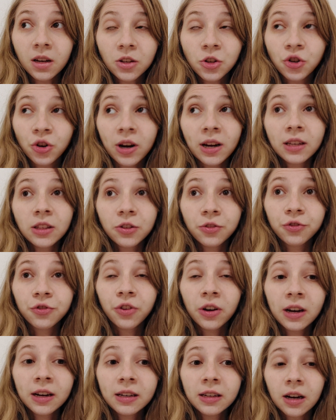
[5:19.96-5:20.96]
trying to
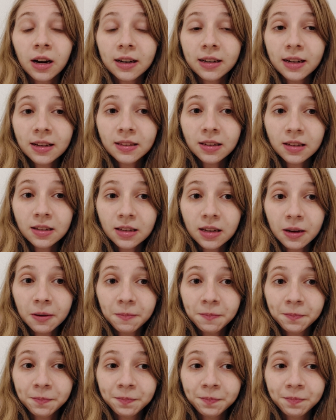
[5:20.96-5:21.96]
find their identity.
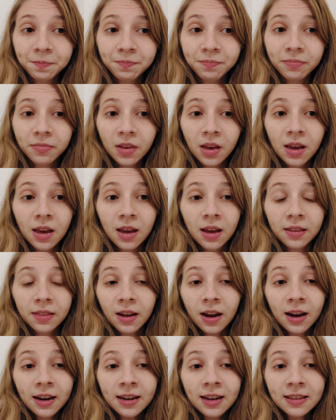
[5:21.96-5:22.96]

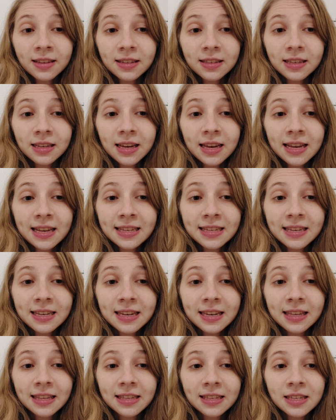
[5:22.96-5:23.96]
Their identity
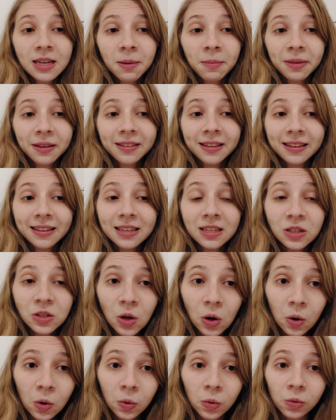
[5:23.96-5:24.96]
isn't something that is
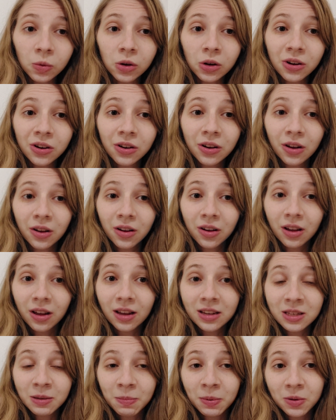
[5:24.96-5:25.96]
known,
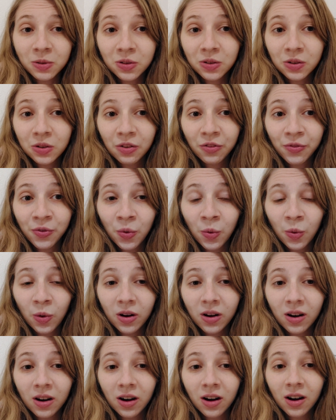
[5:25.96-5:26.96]
as opposed to the
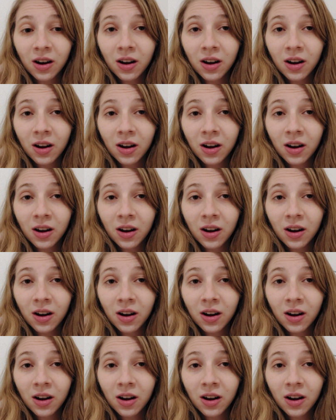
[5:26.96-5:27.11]
four.